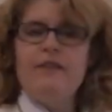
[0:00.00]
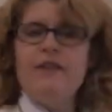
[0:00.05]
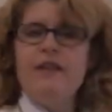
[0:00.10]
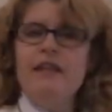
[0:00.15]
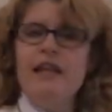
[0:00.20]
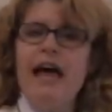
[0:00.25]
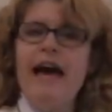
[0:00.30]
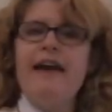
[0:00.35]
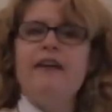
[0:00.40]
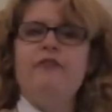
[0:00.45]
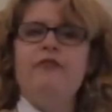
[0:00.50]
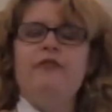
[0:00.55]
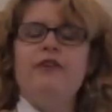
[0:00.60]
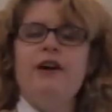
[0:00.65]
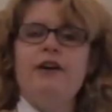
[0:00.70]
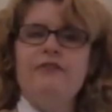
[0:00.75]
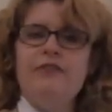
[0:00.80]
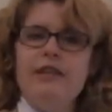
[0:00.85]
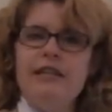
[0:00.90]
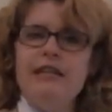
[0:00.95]
the life
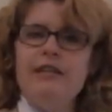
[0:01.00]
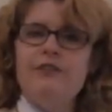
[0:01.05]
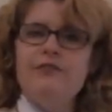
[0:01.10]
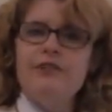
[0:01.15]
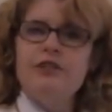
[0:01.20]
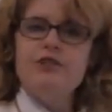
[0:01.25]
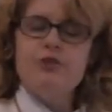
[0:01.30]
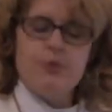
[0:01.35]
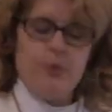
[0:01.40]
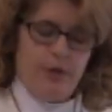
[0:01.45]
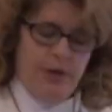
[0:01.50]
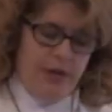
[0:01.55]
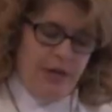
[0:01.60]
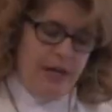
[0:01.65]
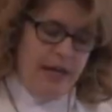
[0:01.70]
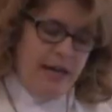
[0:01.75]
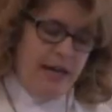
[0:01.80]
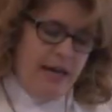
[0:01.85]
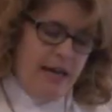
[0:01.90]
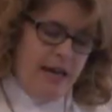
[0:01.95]
of an individual.